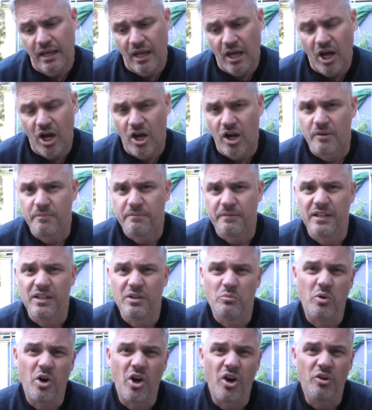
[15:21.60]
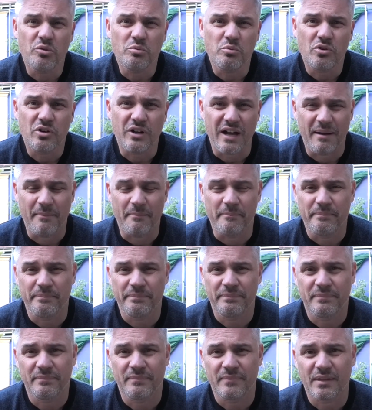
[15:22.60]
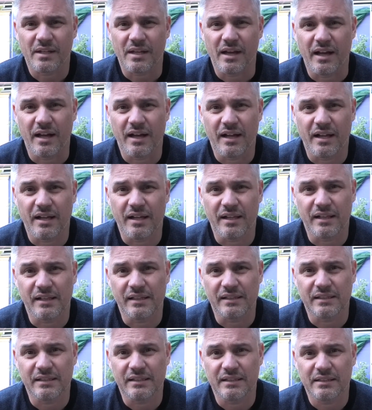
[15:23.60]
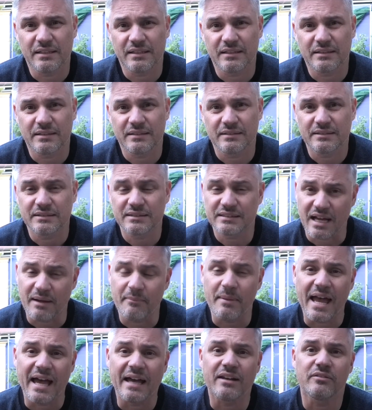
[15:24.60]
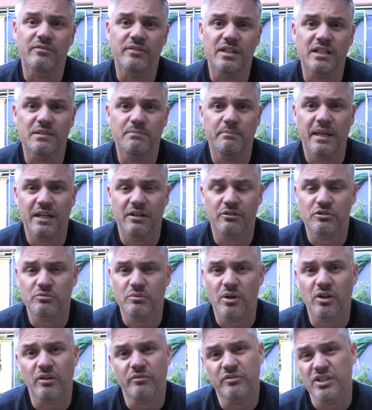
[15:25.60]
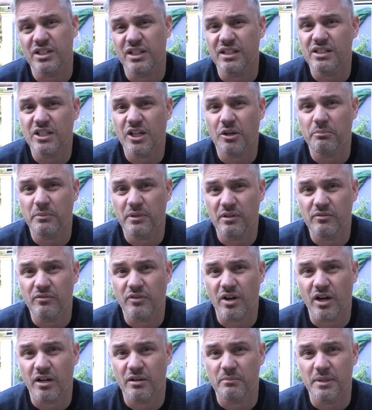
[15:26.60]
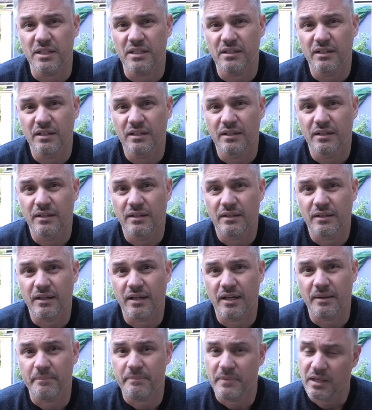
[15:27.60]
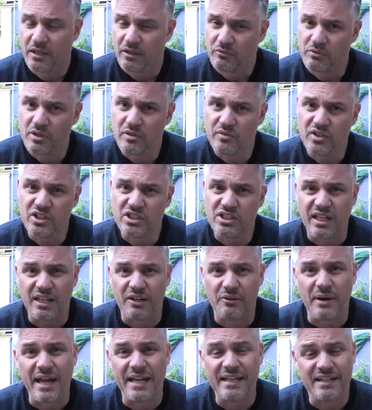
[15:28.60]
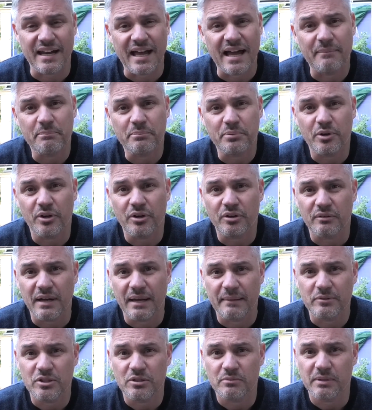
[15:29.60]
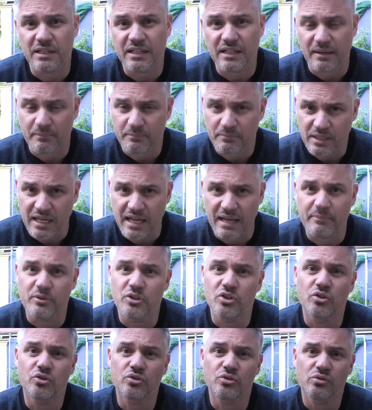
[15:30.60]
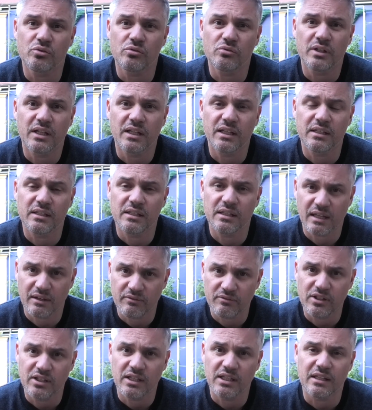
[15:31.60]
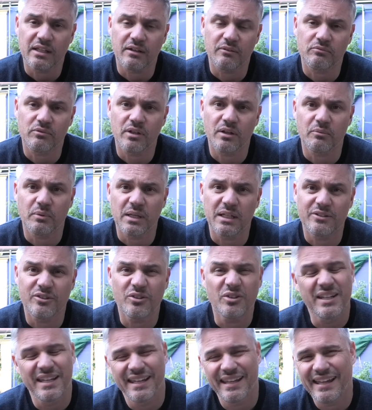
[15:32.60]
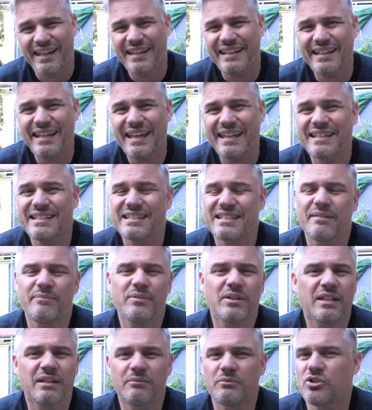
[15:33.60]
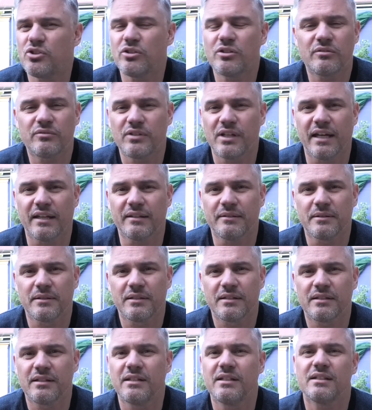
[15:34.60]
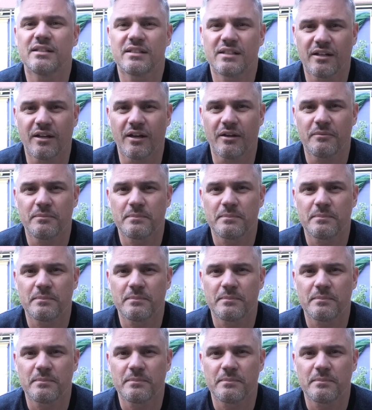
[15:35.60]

Hopefully the world will come out of this better as well. Obviously it's helped the environment. We've accelerated our program to become carbon neutral in everything that we do. And again, it's something that we should have done years ago.